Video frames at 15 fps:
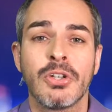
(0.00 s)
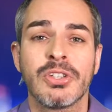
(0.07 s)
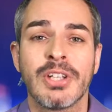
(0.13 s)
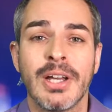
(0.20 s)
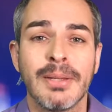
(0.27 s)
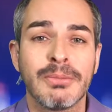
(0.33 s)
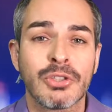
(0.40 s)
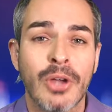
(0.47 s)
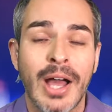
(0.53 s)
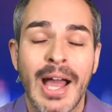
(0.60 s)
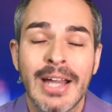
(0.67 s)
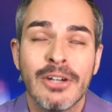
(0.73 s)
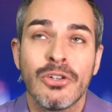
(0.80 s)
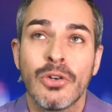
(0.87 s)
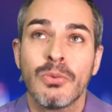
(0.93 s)
time, so
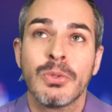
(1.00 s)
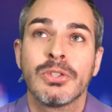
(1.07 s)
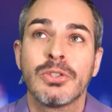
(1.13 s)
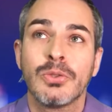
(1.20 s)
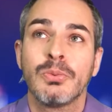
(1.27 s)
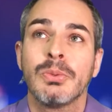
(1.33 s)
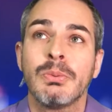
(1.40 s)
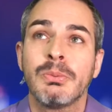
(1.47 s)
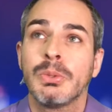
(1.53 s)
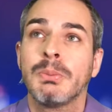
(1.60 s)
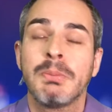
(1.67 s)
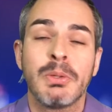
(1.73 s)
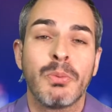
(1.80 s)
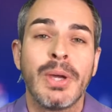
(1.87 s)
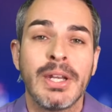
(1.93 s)
I don't know what you
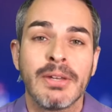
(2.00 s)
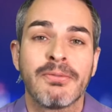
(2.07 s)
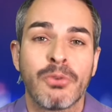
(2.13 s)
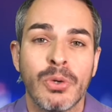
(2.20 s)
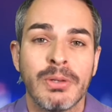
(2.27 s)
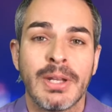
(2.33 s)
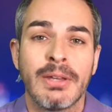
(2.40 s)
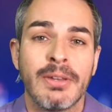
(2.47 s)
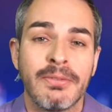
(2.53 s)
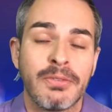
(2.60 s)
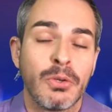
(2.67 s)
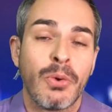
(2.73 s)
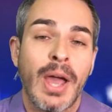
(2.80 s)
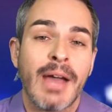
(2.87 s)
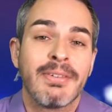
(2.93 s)
would be waiting for. And if
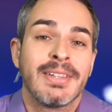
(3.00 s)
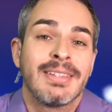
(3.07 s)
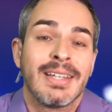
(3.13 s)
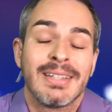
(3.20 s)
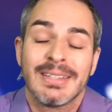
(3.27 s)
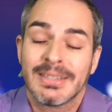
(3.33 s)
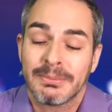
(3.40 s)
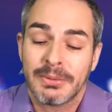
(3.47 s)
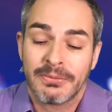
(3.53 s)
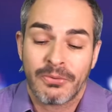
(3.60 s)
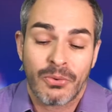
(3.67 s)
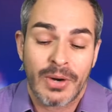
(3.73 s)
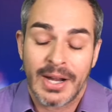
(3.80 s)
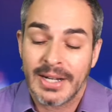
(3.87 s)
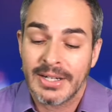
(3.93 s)
you haven't done this
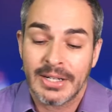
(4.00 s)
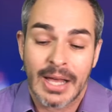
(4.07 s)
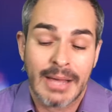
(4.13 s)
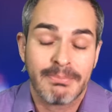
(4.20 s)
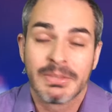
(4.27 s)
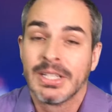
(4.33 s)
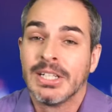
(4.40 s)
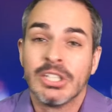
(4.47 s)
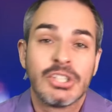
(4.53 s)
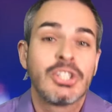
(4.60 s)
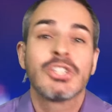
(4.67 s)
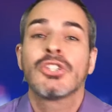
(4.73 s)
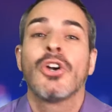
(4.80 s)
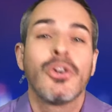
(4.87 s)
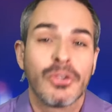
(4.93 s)
before,
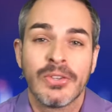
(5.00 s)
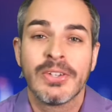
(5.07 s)
just go to the